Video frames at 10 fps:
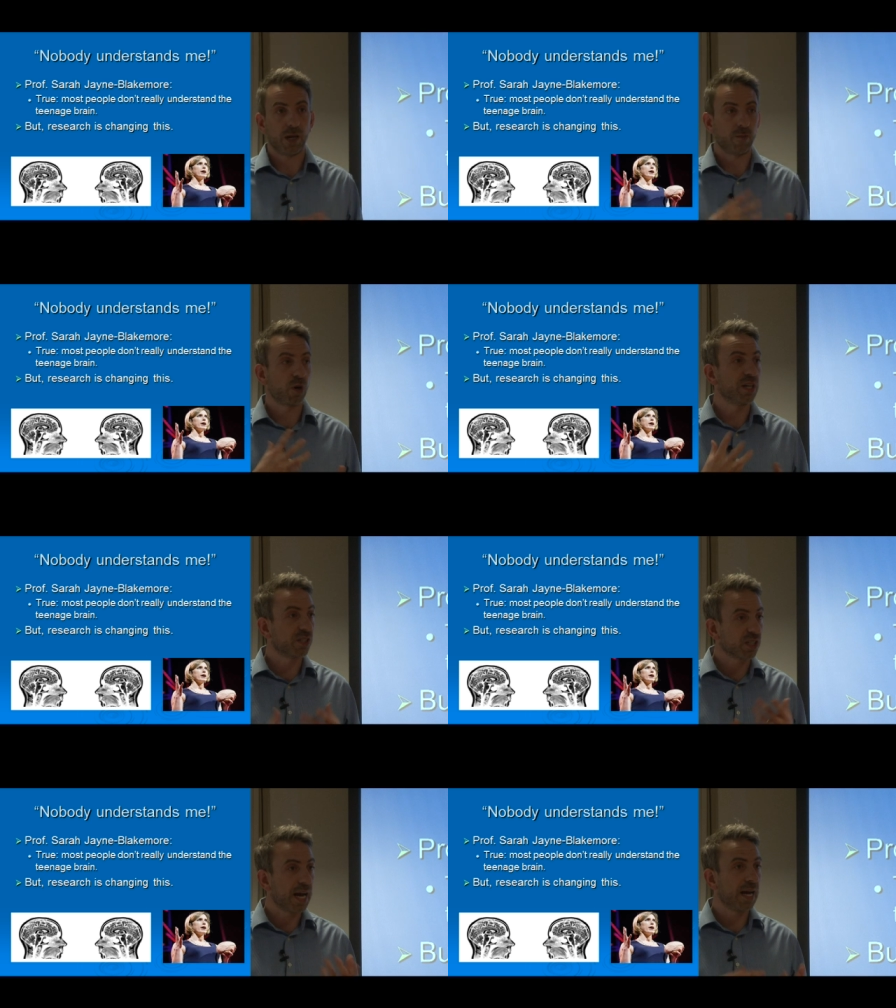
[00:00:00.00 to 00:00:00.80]
brain
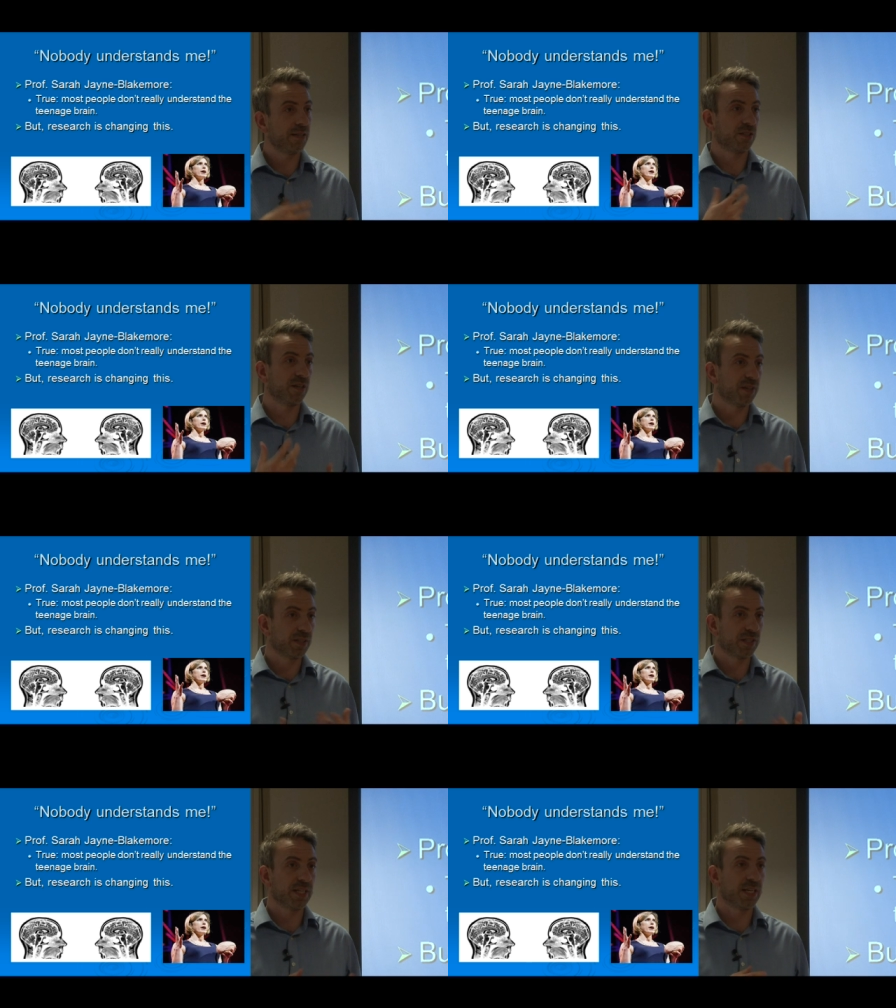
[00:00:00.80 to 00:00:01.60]
scans, giving
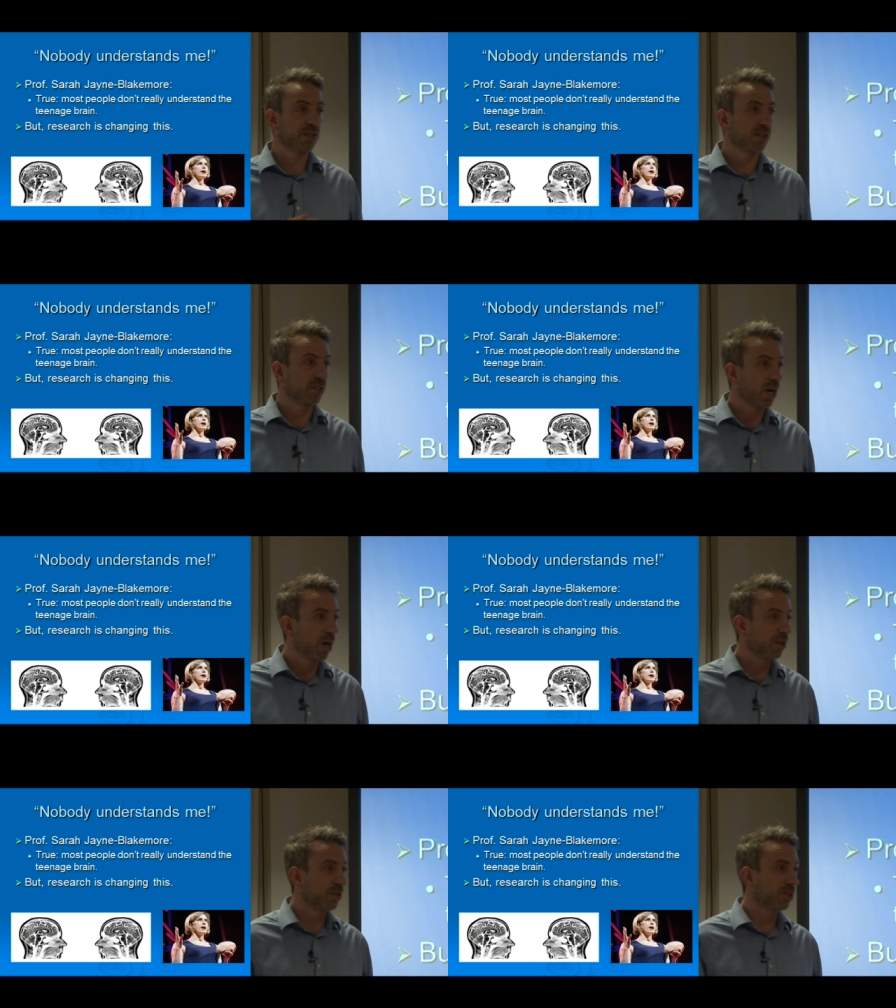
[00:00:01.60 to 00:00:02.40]
teenagers
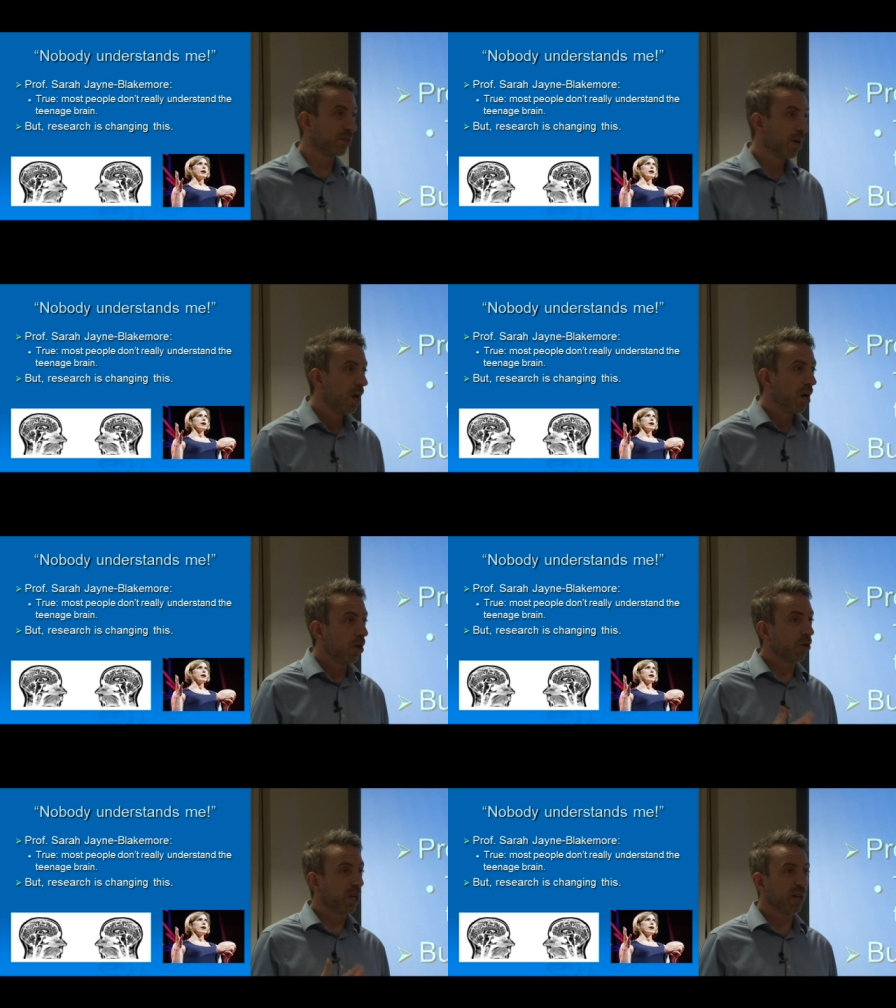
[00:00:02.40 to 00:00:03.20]
tasks,
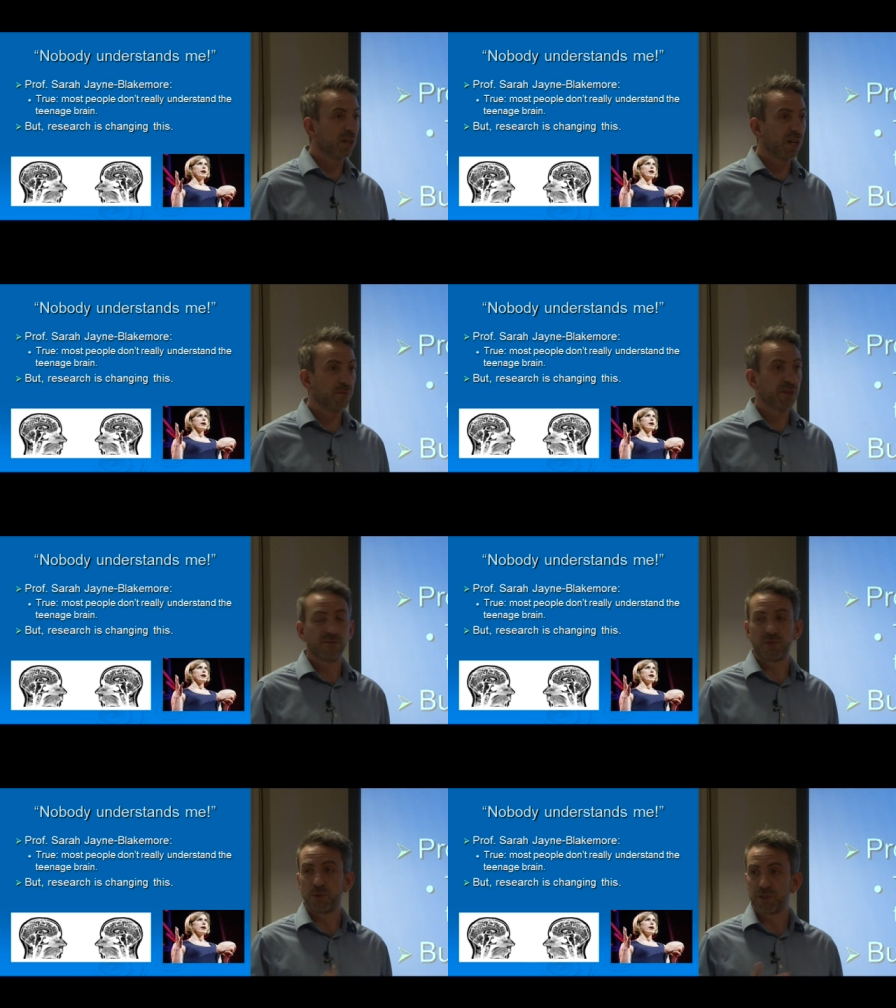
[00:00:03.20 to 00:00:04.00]
looking at the
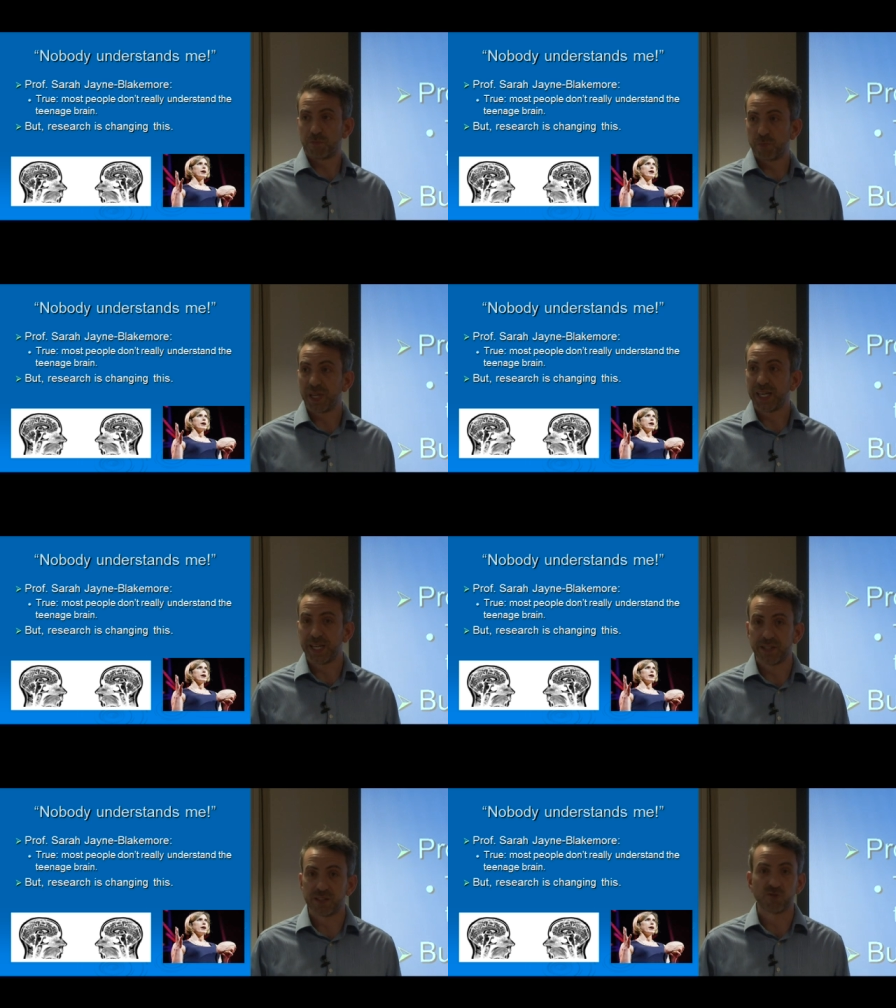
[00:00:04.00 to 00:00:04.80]
influence of
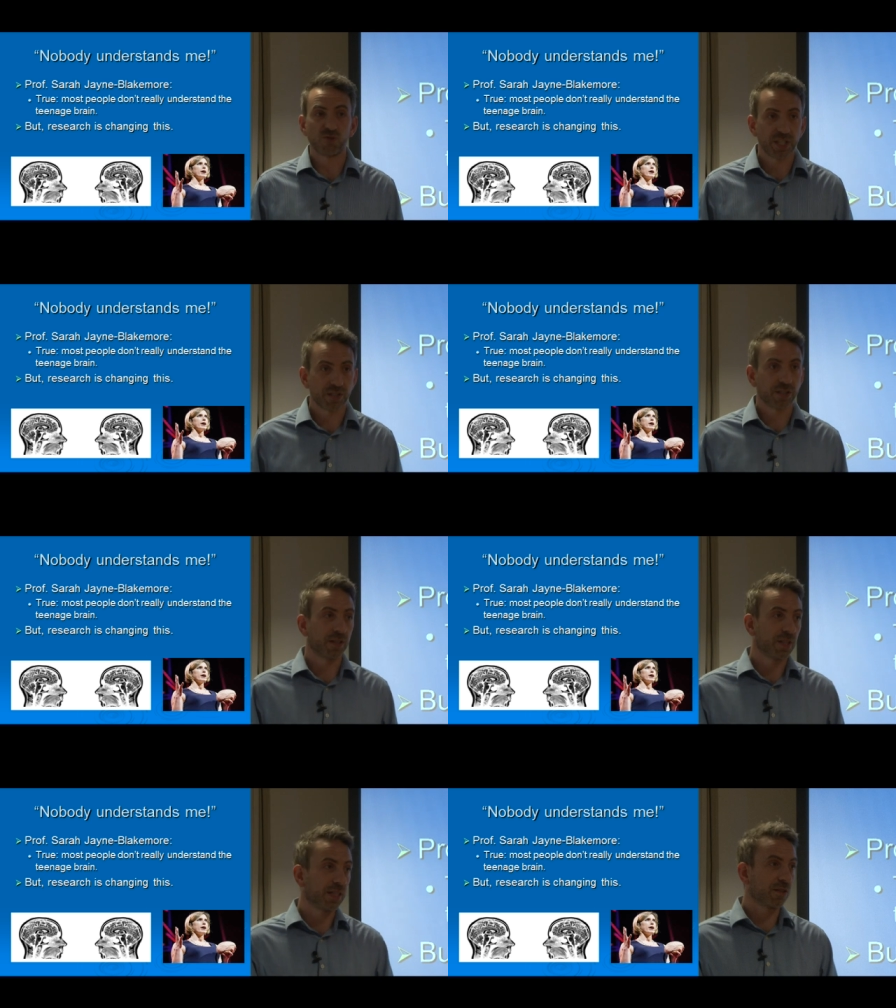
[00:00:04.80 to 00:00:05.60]
peers and risk and
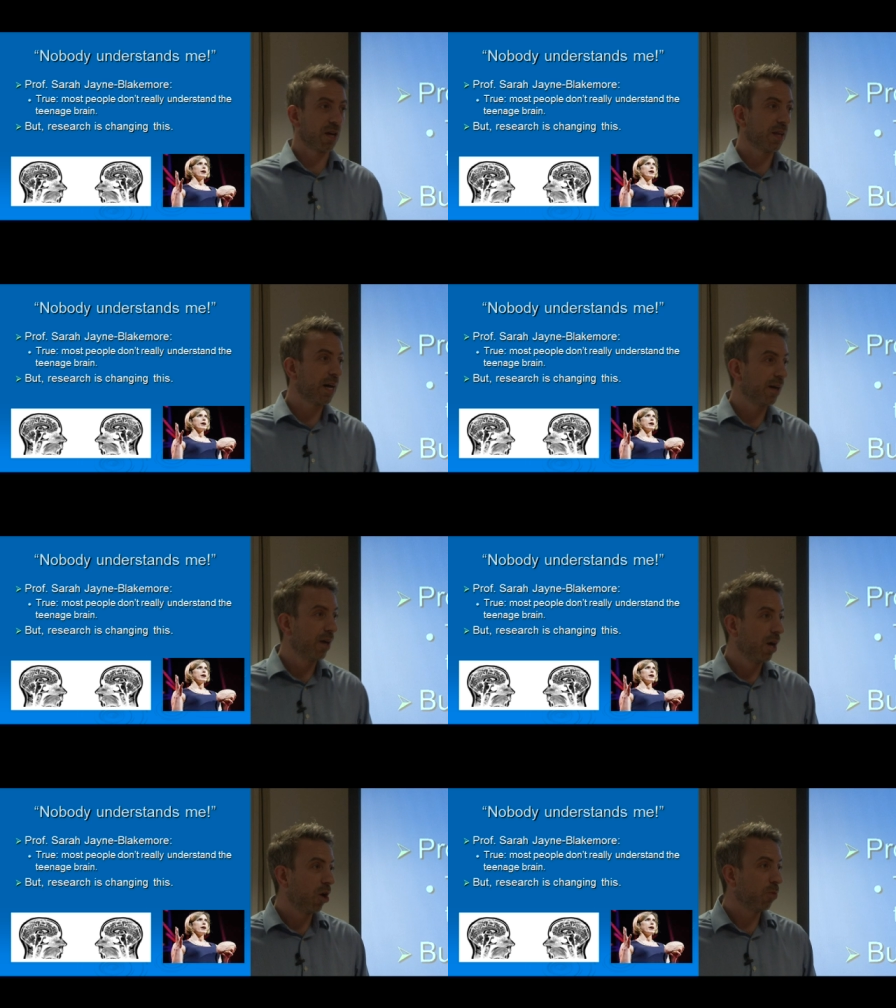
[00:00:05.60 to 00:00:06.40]
things like that
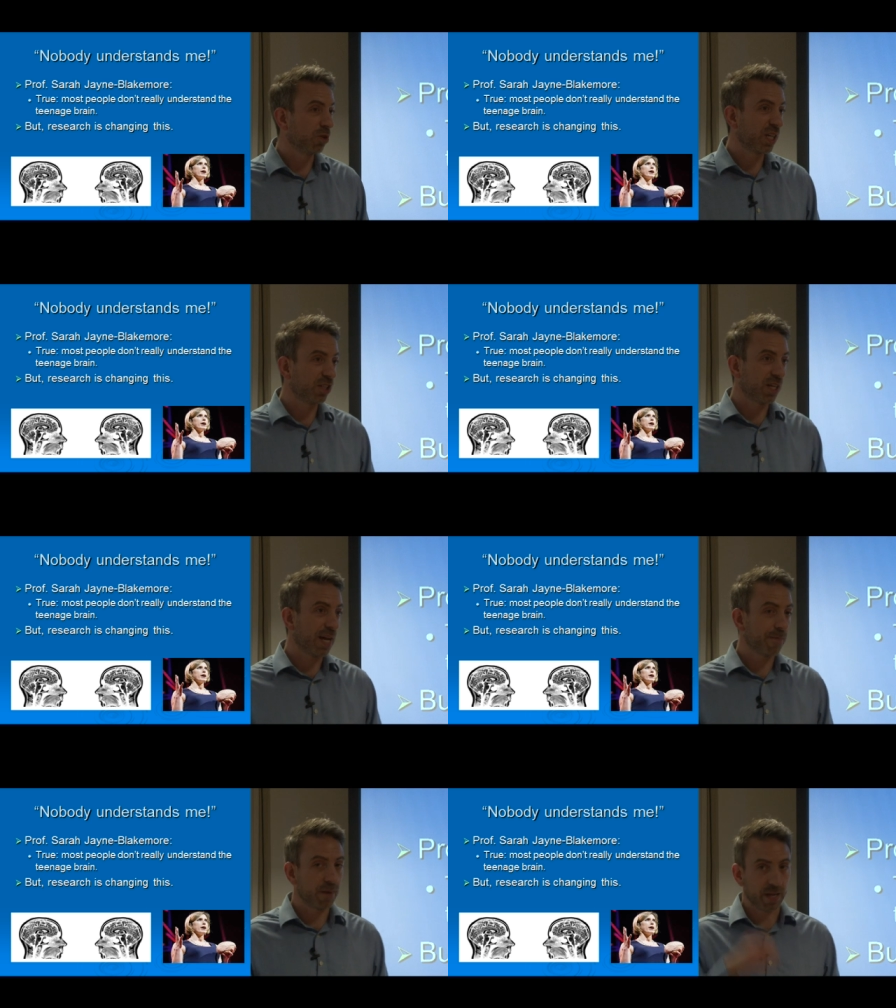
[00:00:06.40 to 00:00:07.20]
on what's actually
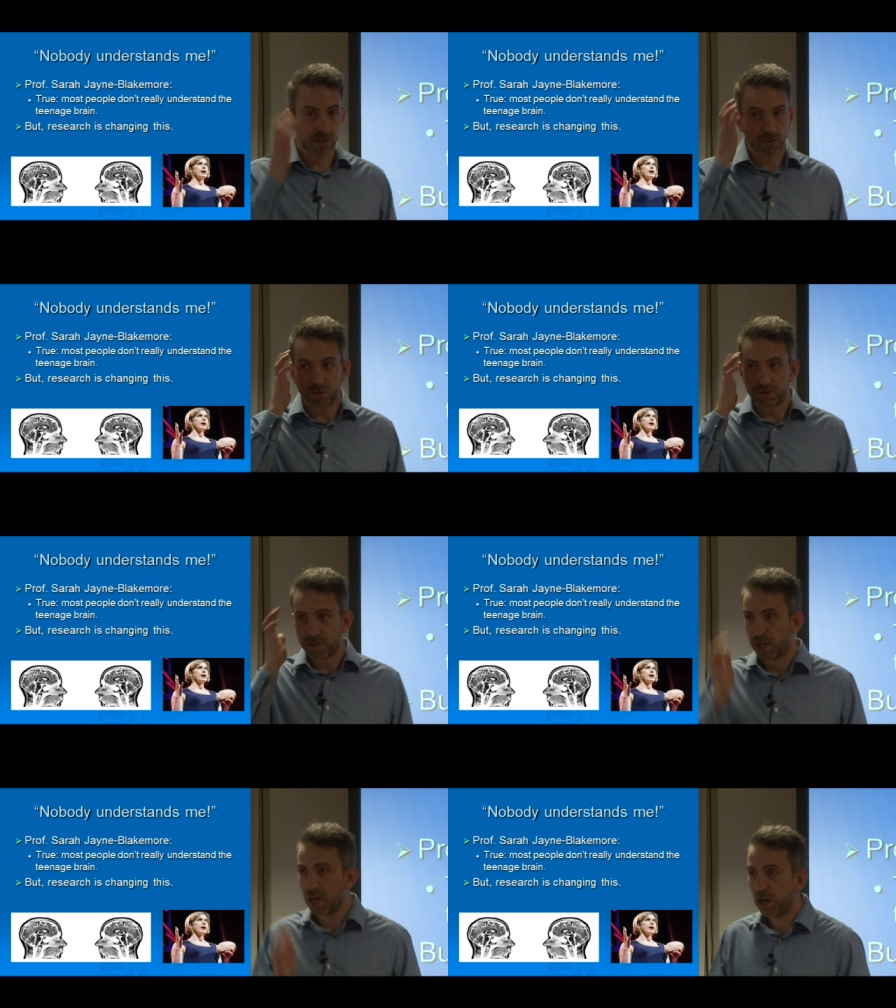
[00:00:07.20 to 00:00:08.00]
happening sort of
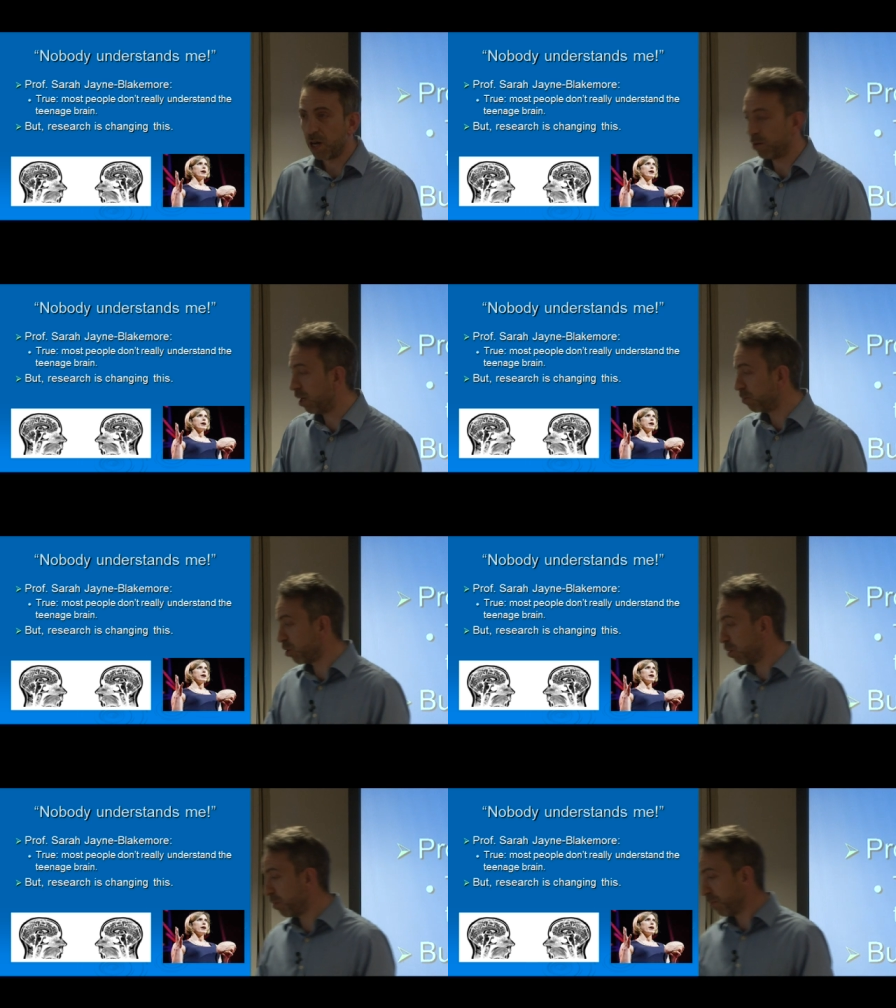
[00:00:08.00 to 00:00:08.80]
up top.